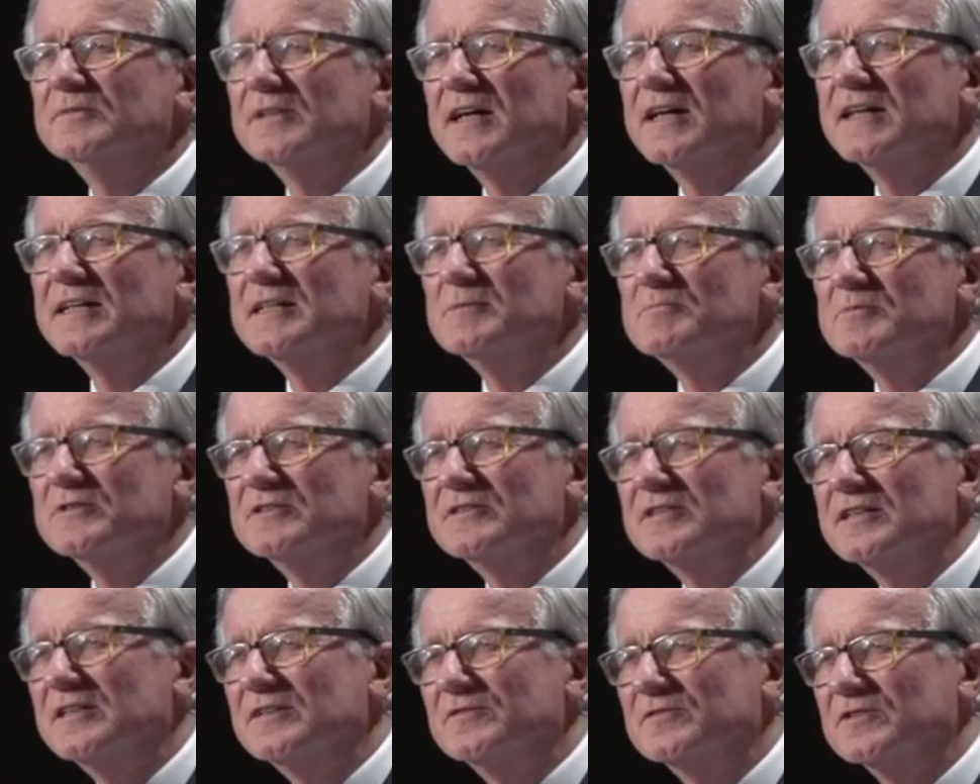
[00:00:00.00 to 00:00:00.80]

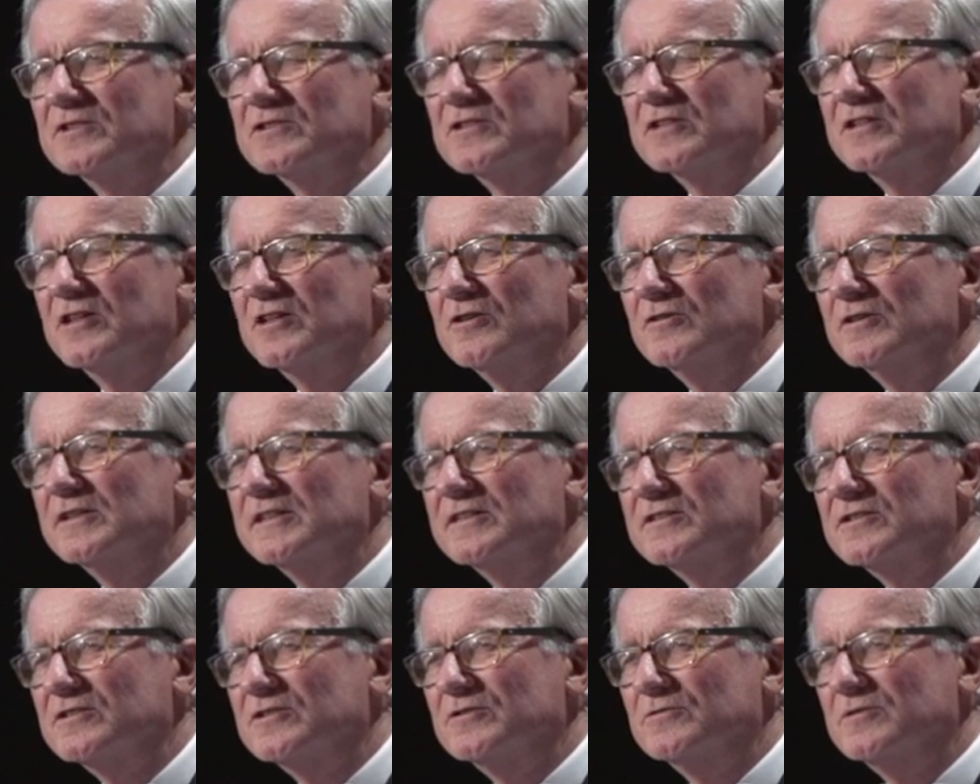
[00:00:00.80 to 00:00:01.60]
90% of us
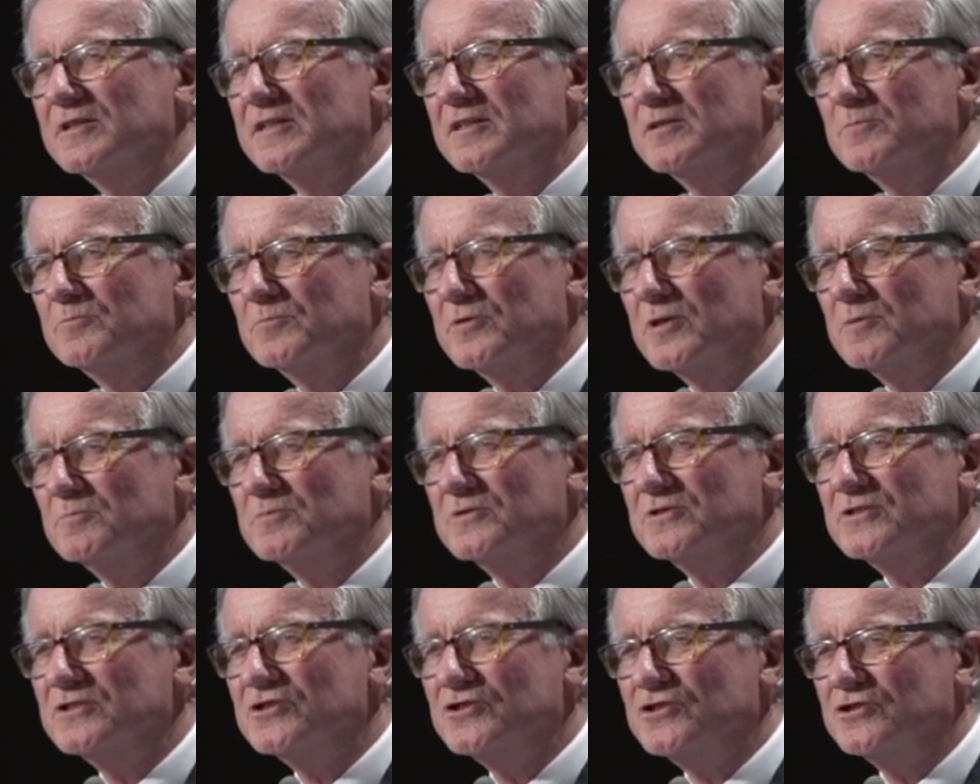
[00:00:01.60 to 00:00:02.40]
coalesced around a
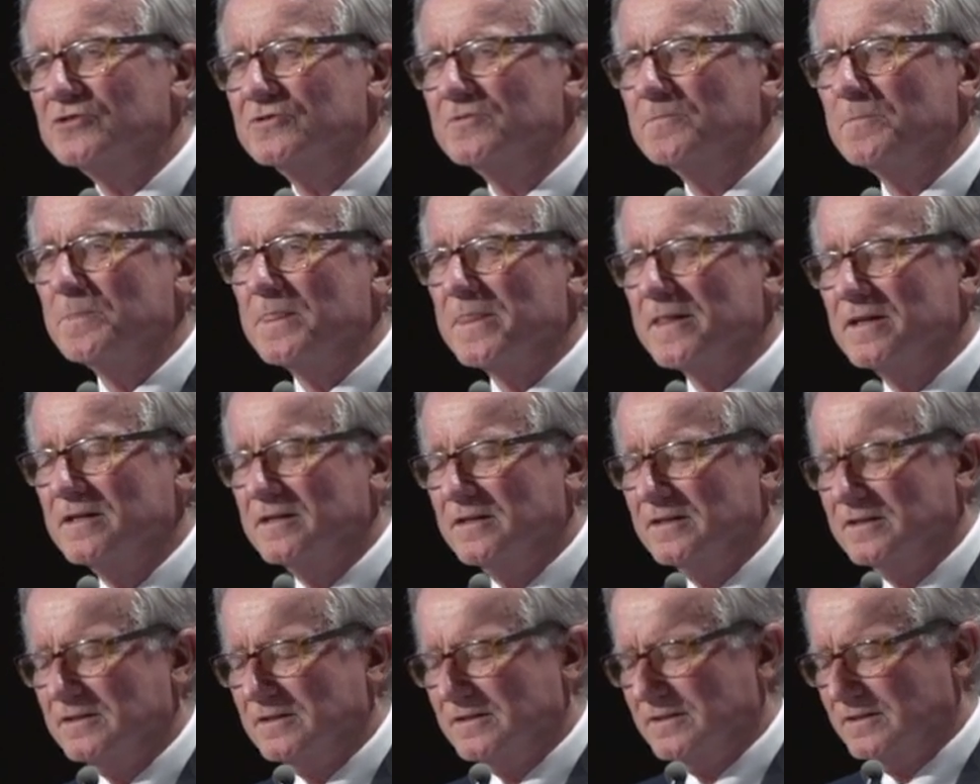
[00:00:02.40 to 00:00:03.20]
proposition
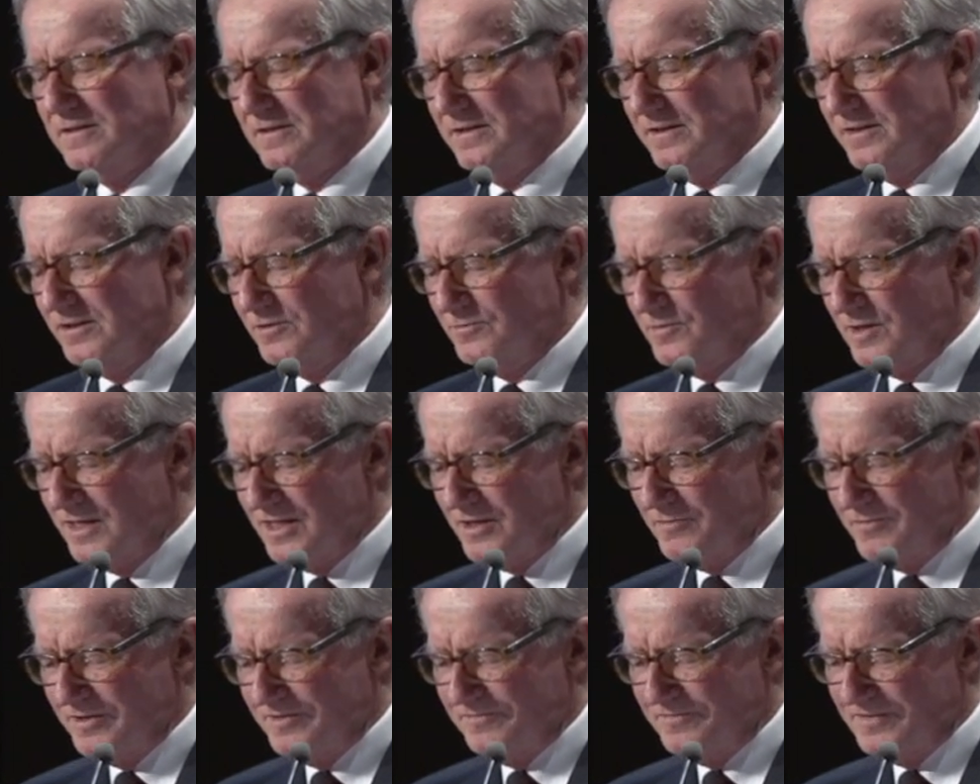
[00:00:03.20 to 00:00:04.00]
in a
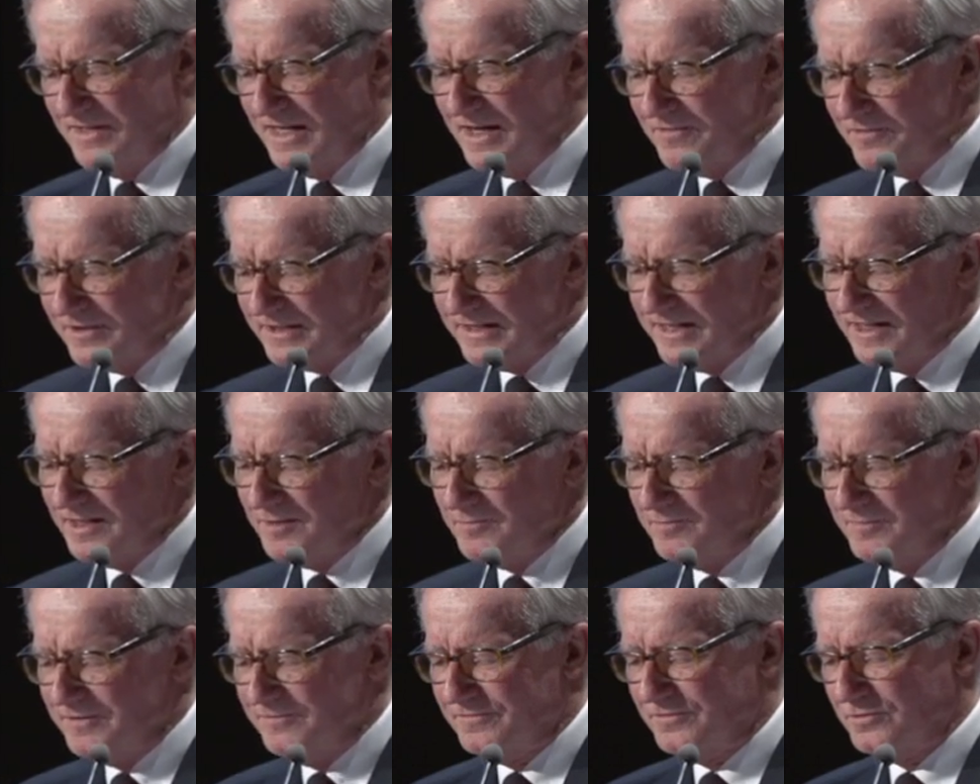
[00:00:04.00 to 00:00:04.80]
way we've never
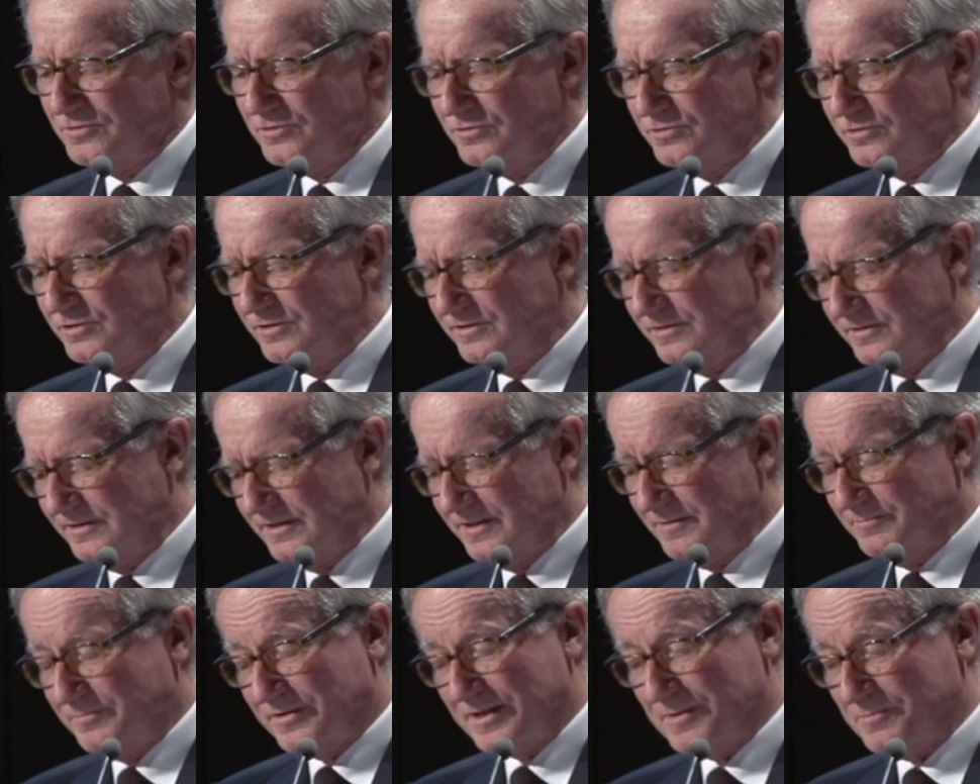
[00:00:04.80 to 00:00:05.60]
done before
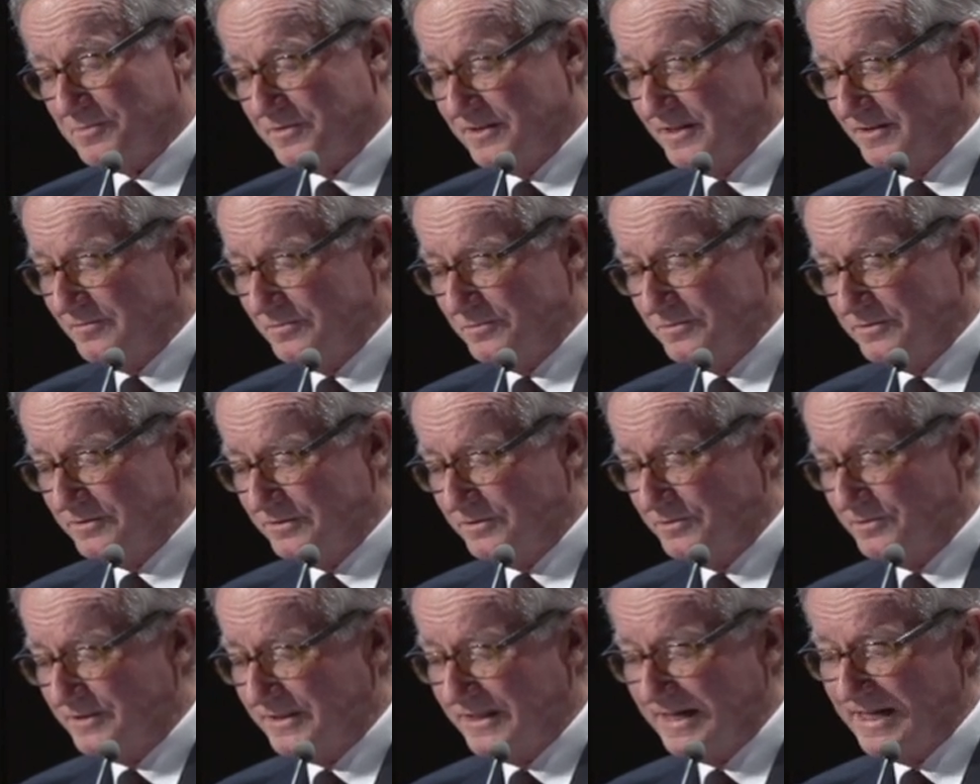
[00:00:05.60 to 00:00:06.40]
and perhaps never will
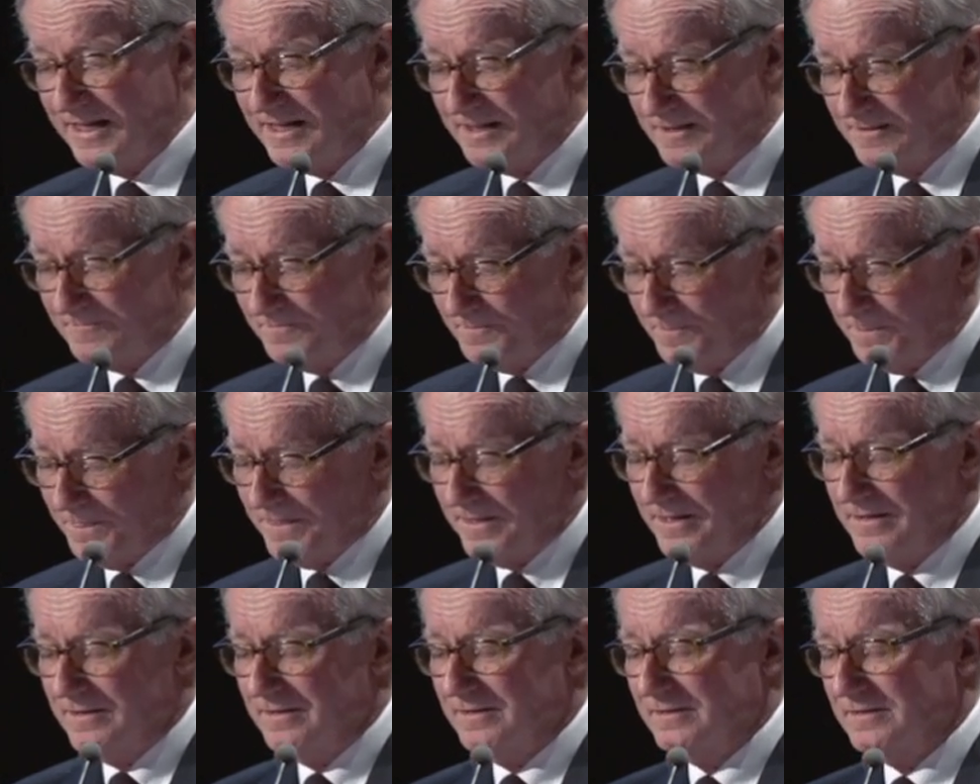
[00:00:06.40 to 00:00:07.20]
do again
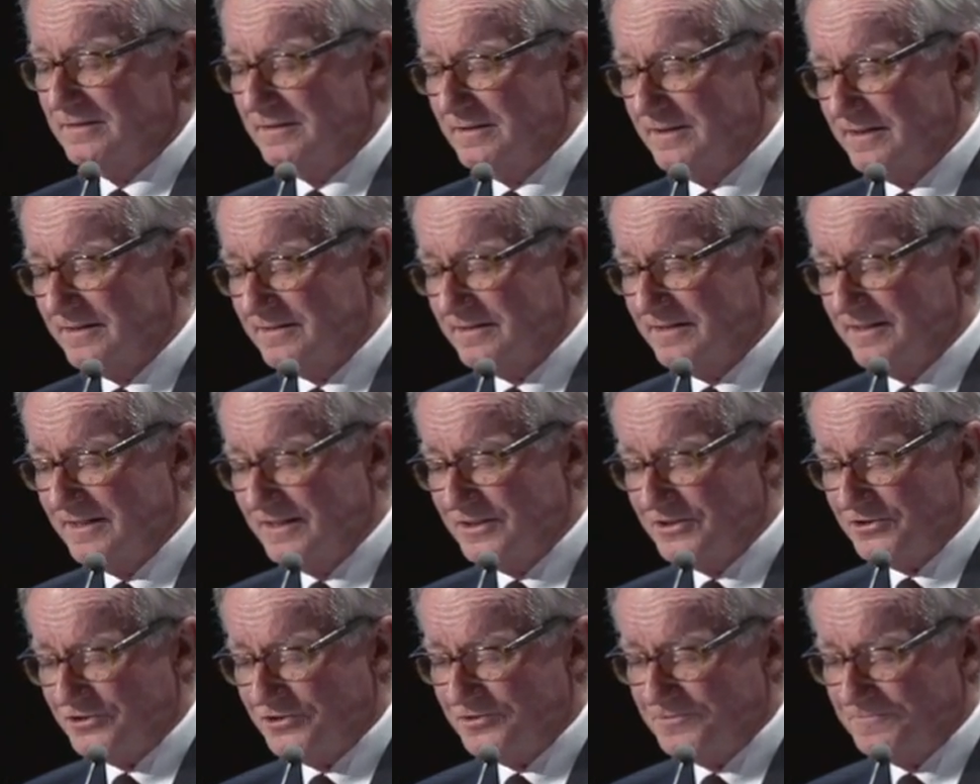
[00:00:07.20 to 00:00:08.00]
as a
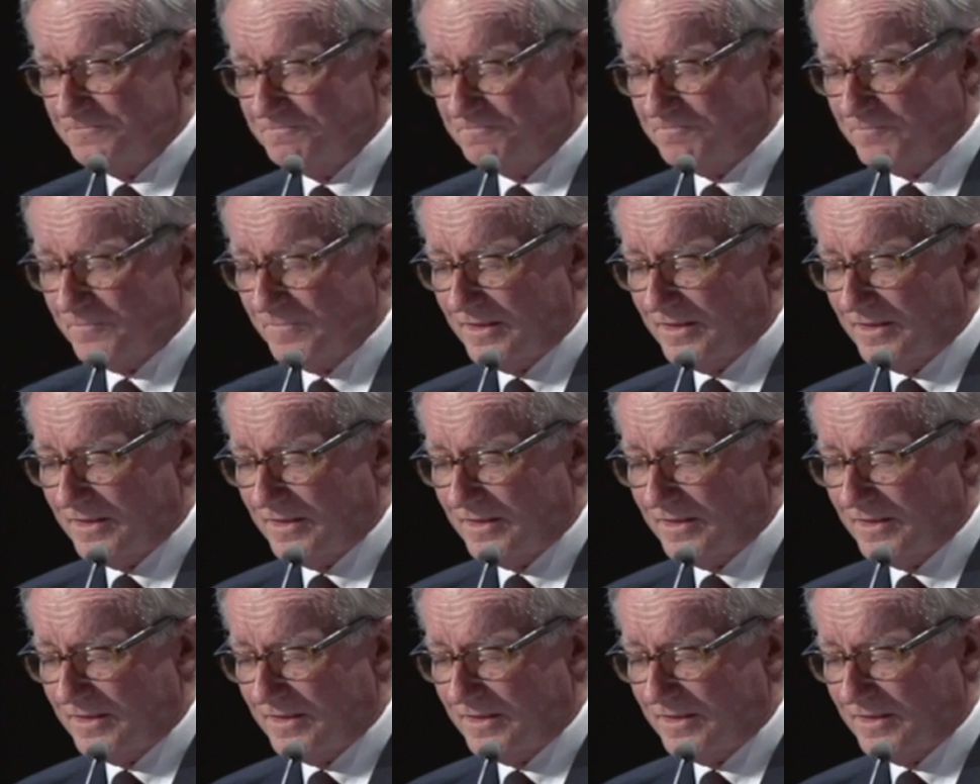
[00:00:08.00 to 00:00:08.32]
nation.